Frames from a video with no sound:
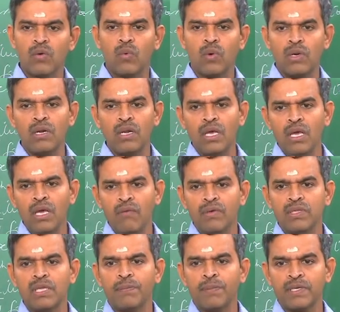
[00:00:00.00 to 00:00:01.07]
only
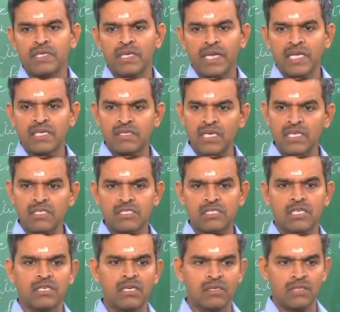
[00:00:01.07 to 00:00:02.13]
when the pressure exceeds a
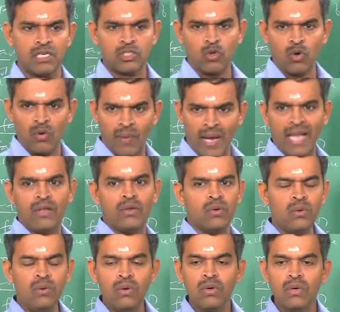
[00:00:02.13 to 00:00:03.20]
certain threshold
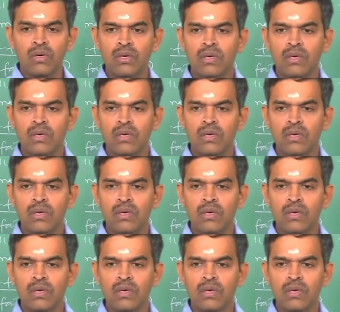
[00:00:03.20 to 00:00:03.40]
value,